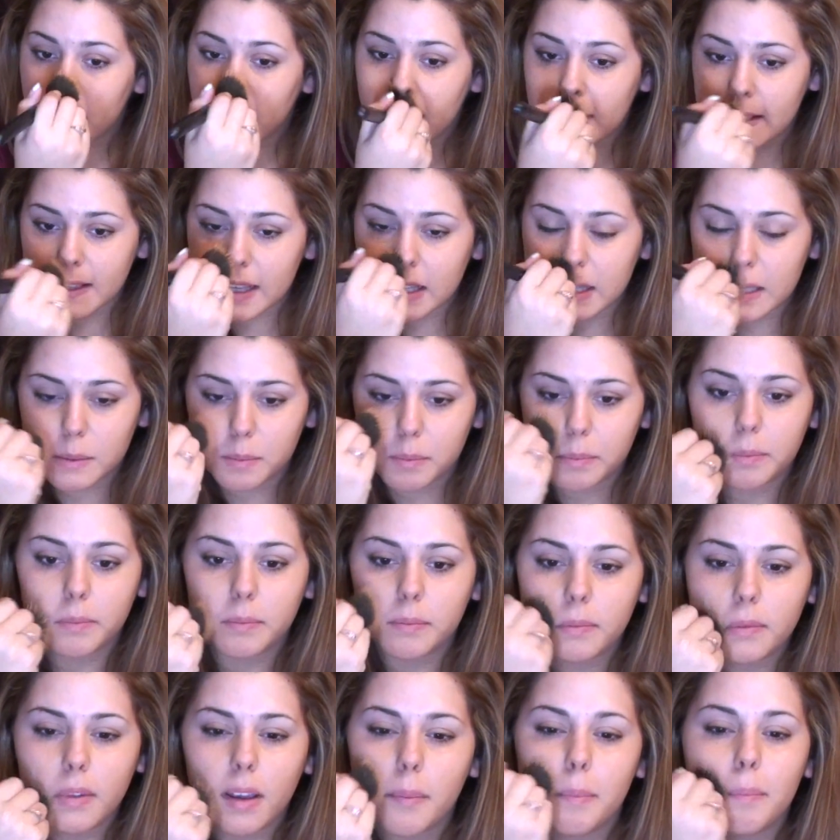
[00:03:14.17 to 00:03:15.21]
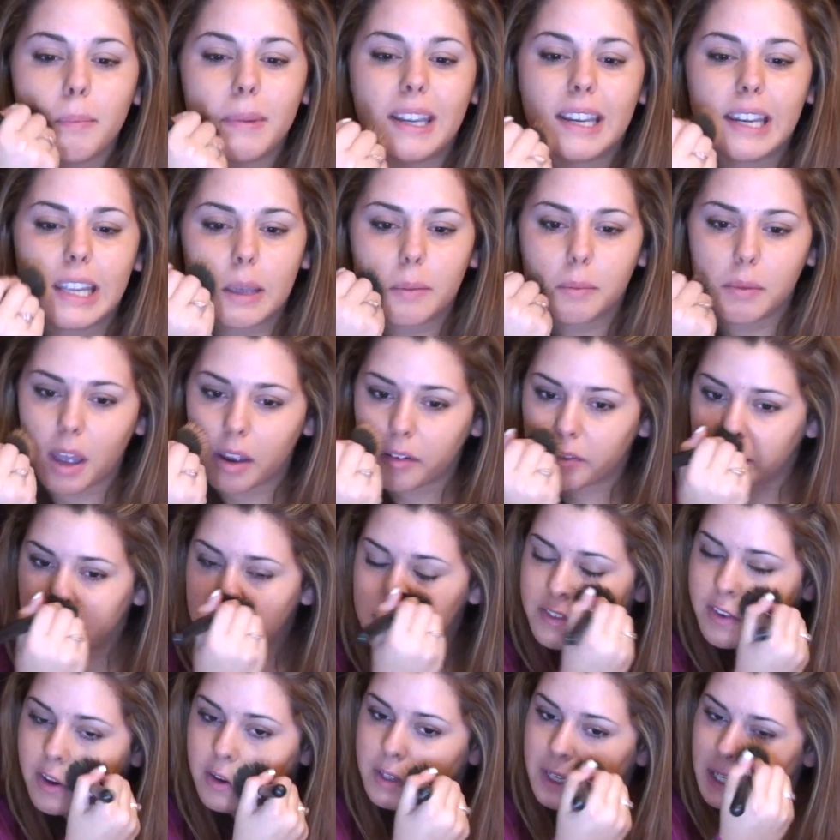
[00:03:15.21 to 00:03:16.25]
think this is a medium
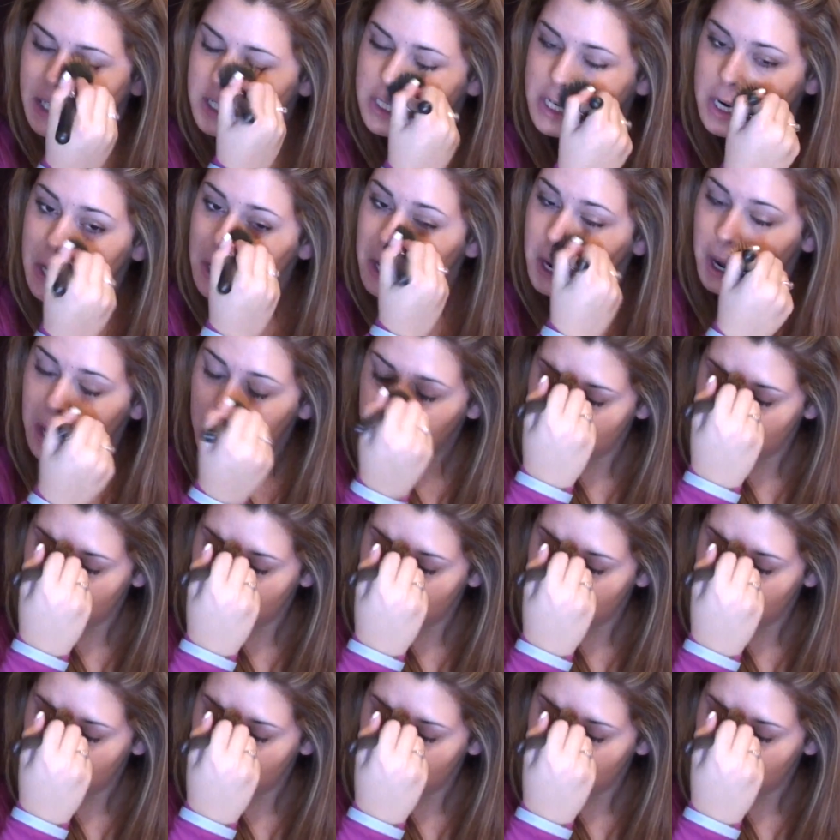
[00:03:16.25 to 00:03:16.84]
coverage foundation.